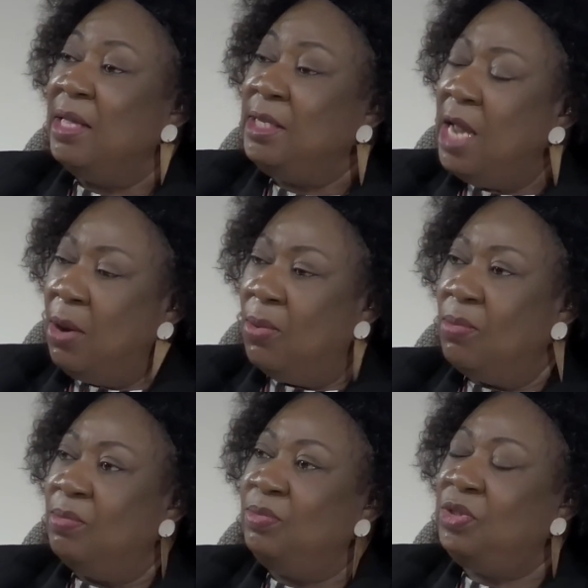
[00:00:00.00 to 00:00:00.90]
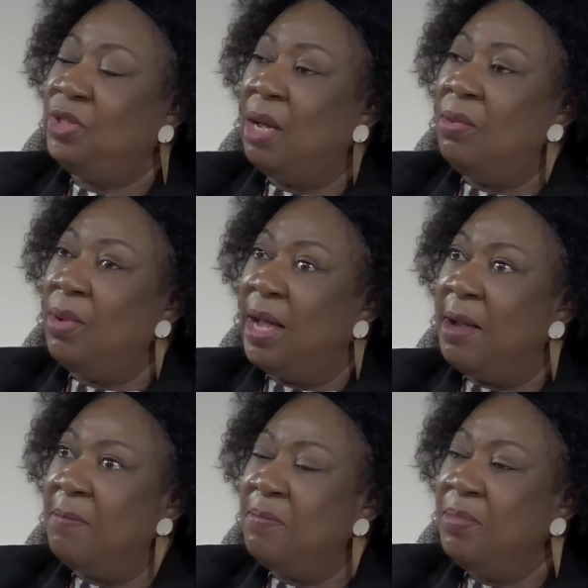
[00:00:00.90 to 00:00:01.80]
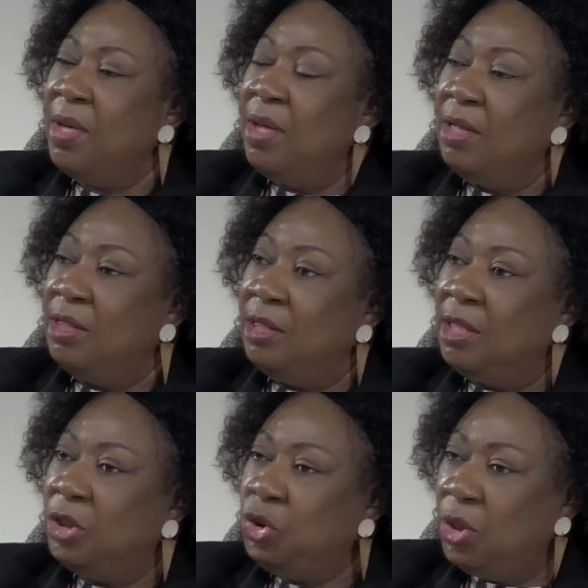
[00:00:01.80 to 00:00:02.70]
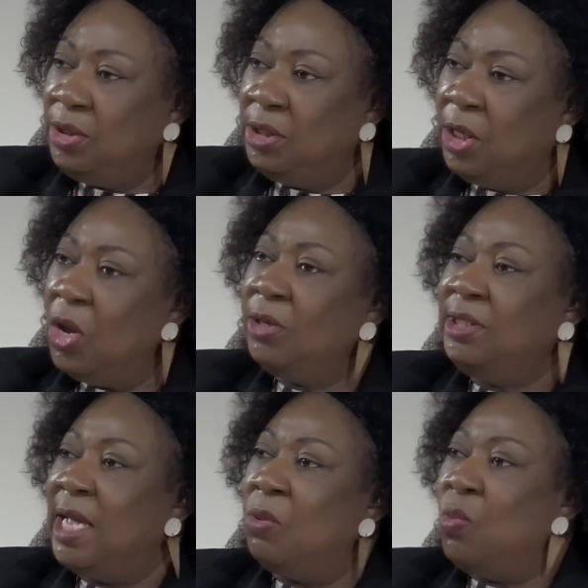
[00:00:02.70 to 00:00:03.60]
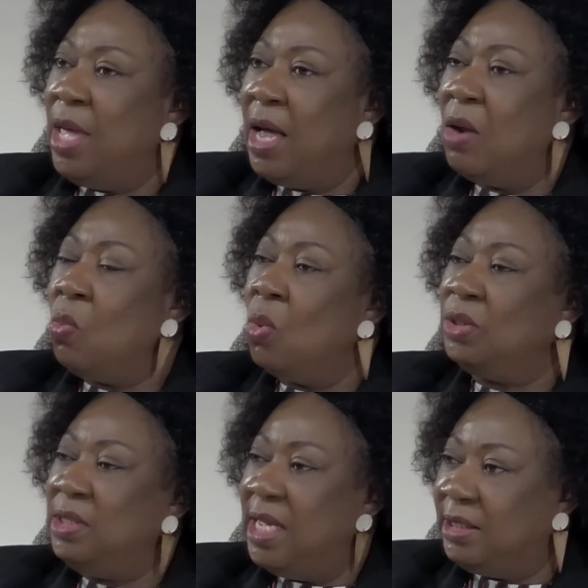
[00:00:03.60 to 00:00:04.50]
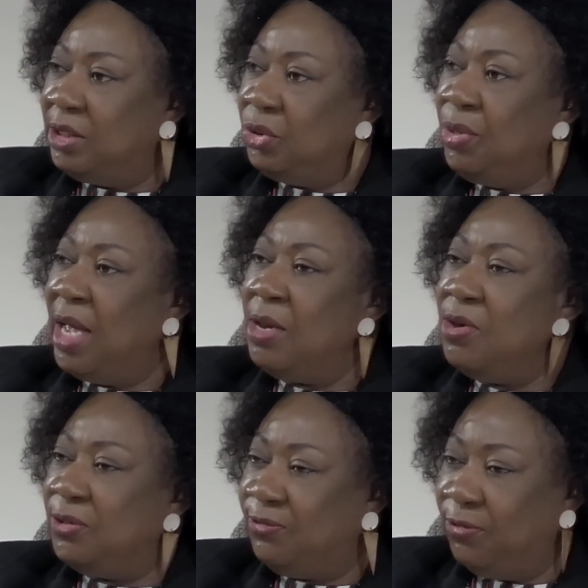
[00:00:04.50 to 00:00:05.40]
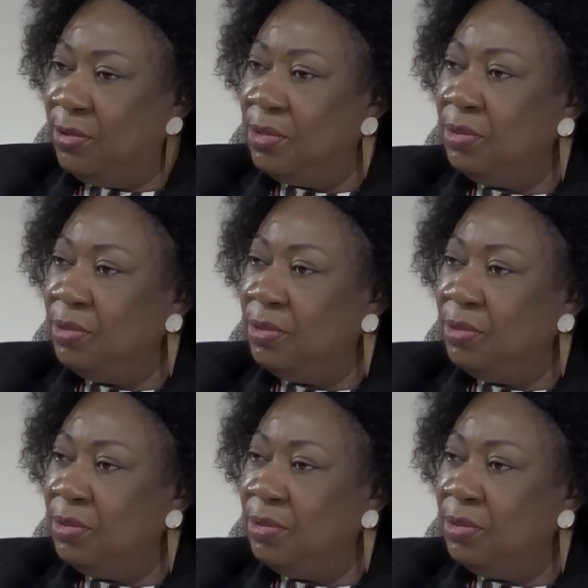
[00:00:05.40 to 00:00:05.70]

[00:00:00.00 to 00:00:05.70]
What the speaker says: No. So the lockdown we had was necessary and useful